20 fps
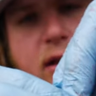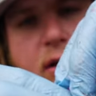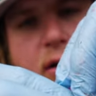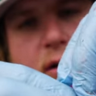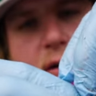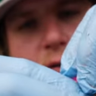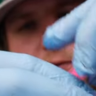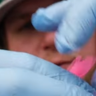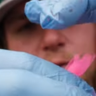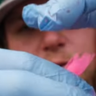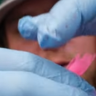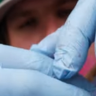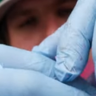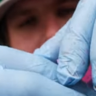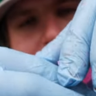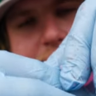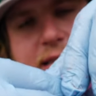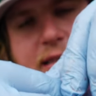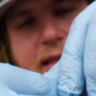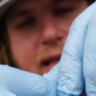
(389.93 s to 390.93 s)
all four
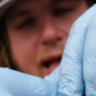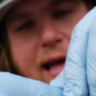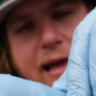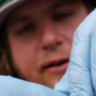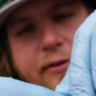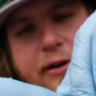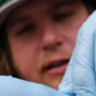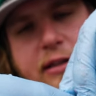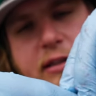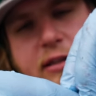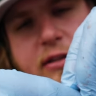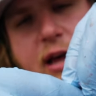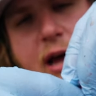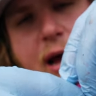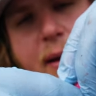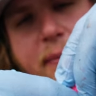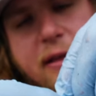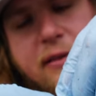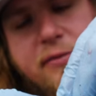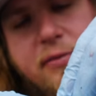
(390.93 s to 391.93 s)
ends of that right at the
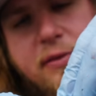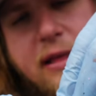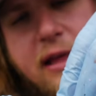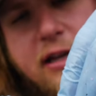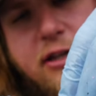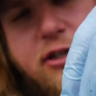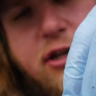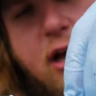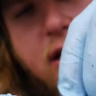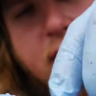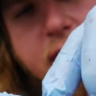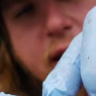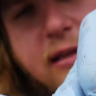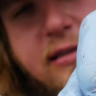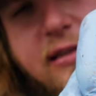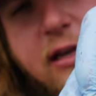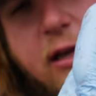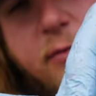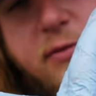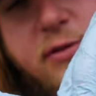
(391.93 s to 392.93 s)
top. That's what that shot
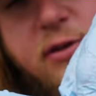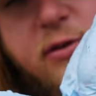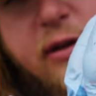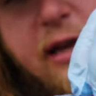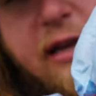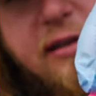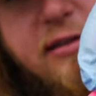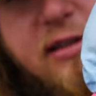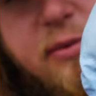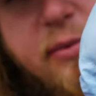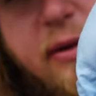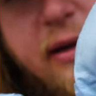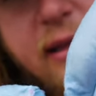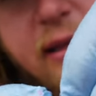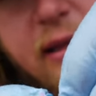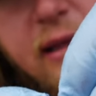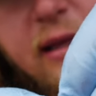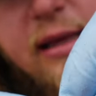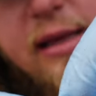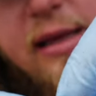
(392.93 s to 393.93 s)
glass helps so nicely with.